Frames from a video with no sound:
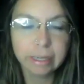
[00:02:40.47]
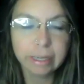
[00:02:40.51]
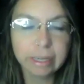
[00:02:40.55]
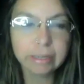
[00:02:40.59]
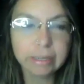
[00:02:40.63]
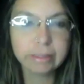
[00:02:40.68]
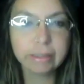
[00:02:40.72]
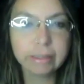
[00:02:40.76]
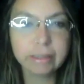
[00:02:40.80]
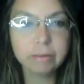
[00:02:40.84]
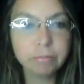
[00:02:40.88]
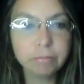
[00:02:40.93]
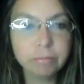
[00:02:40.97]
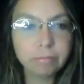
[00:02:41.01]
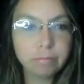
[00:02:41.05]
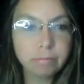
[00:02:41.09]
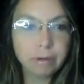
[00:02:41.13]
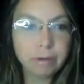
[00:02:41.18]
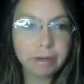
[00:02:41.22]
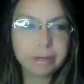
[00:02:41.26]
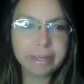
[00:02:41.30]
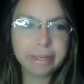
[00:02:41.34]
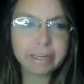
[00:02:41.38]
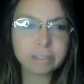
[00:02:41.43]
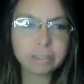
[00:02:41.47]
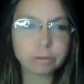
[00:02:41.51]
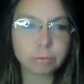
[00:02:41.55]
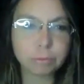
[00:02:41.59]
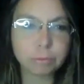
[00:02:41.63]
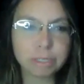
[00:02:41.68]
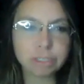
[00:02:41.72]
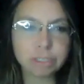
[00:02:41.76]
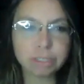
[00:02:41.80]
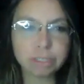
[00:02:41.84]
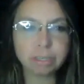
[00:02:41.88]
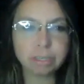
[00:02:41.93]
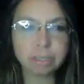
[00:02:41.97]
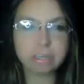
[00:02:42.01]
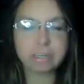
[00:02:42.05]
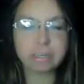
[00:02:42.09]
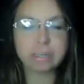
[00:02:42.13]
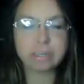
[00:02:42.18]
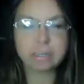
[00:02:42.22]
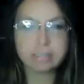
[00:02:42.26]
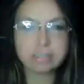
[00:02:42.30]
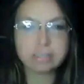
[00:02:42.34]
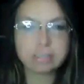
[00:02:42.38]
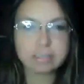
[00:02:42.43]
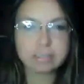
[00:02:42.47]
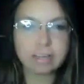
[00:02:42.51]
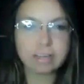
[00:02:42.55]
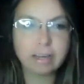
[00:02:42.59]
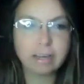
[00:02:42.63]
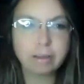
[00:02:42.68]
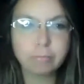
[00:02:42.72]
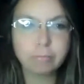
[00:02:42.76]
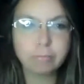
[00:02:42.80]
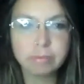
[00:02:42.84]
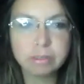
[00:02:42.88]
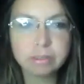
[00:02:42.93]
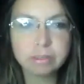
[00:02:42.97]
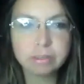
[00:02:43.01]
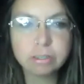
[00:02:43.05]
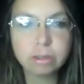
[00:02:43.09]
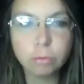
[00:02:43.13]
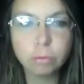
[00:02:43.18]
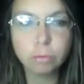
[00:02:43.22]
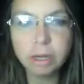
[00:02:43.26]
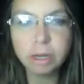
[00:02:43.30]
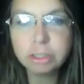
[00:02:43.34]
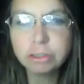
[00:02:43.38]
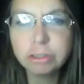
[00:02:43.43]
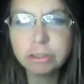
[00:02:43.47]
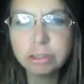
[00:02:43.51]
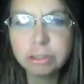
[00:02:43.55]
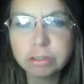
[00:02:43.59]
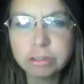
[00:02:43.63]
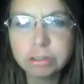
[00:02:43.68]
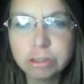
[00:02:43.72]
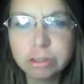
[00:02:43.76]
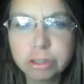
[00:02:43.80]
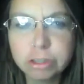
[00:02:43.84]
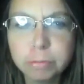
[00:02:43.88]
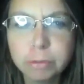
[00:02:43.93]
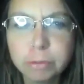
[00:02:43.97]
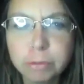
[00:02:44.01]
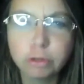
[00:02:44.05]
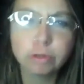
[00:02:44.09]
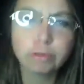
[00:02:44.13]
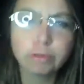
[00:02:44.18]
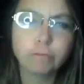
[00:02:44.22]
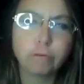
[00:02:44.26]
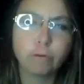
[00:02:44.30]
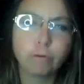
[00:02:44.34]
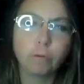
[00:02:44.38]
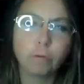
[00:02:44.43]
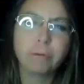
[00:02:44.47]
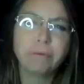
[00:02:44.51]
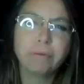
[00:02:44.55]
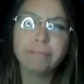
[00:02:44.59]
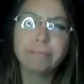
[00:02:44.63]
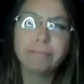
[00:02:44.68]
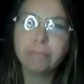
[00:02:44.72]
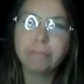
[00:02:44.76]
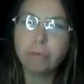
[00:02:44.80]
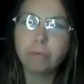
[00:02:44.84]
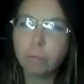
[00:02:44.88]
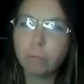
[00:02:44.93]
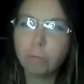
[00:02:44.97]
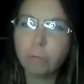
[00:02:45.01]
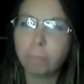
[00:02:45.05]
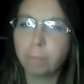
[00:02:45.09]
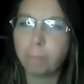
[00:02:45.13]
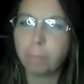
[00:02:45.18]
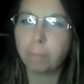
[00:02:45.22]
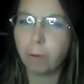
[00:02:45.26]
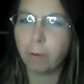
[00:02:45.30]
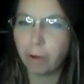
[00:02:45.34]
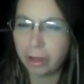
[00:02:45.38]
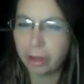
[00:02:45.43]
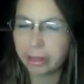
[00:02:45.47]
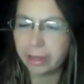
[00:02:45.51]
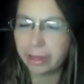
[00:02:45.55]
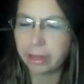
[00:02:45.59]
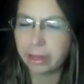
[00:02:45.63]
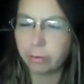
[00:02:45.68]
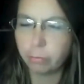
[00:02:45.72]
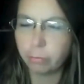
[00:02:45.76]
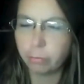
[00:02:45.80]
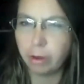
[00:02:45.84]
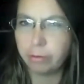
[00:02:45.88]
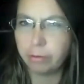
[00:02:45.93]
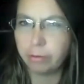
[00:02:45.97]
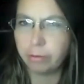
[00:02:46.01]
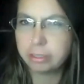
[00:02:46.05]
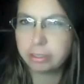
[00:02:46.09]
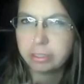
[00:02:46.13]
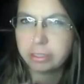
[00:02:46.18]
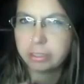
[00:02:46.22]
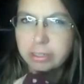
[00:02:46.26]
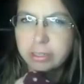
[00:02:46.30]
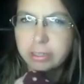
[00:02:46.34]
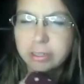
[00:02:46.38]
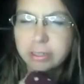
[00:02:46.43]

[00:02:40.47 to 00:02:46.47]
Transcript: And then my next question is, so what should a consumer look for before buying a warranty?